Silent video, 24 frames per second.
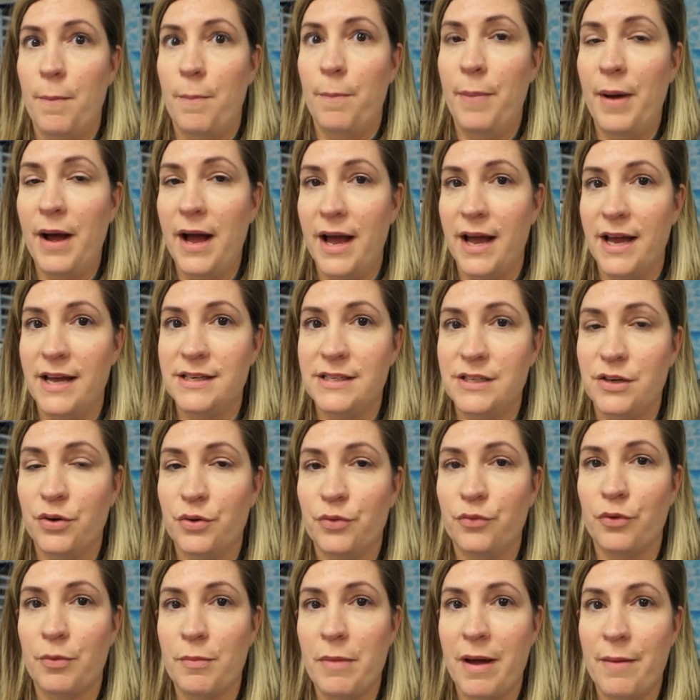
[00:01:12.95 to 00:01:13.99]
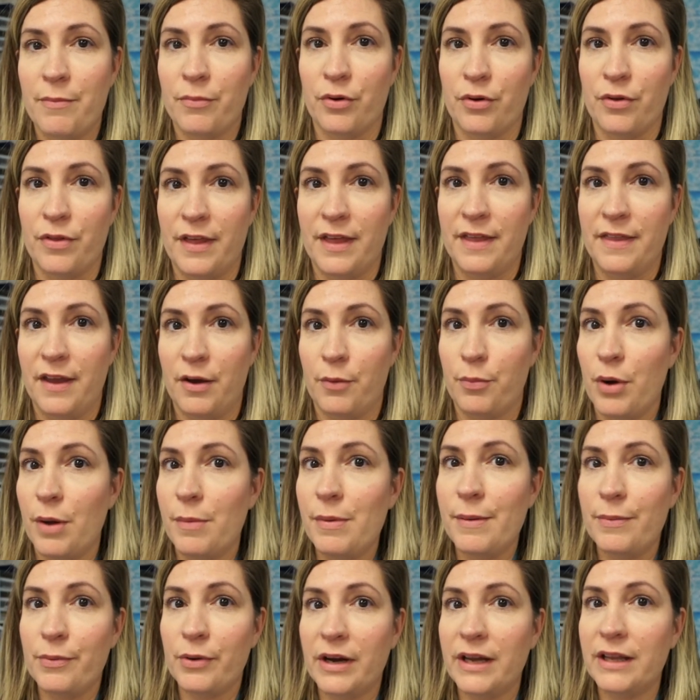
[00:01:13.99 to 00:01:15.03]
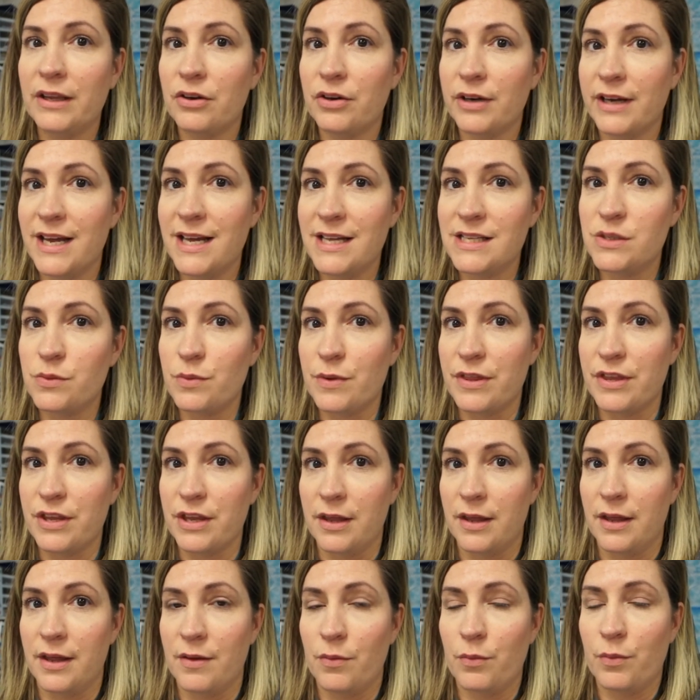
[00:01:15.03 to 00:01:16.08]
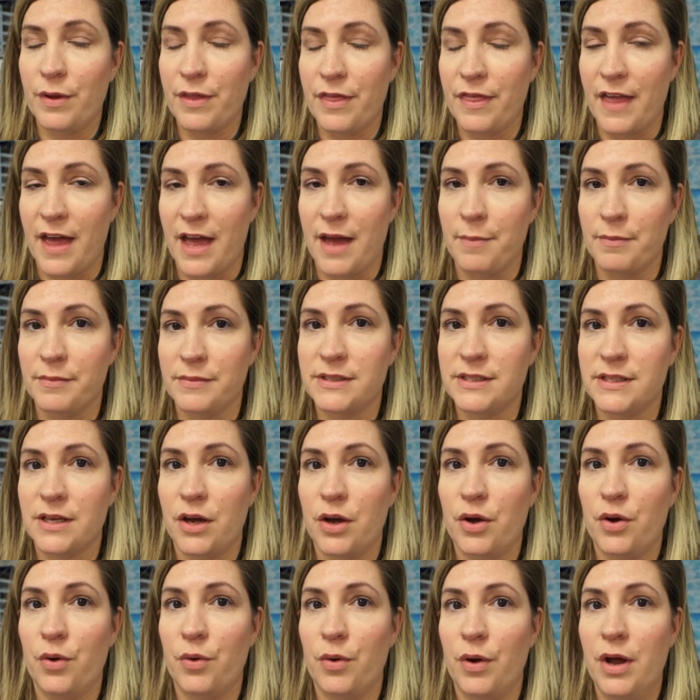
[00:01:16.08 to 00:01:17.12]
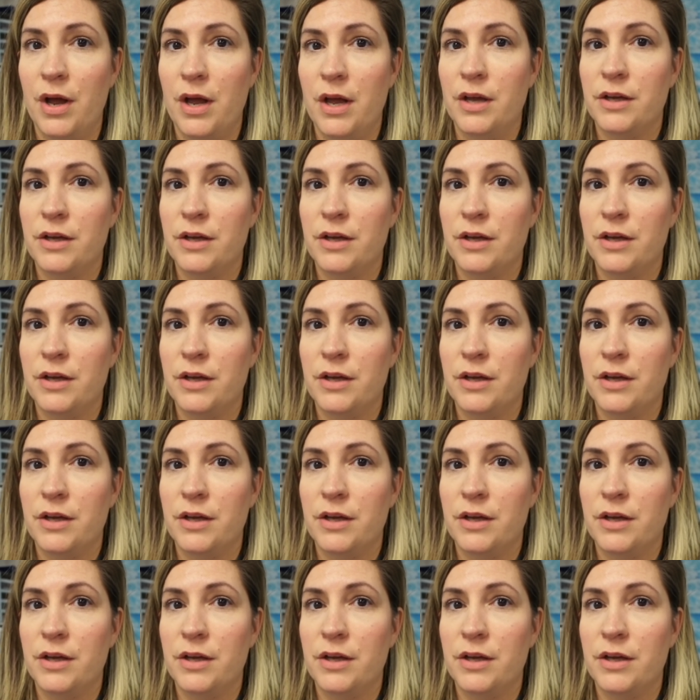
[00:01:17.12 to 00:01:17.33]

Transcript: But remember that they're probably bringing their kids with them, so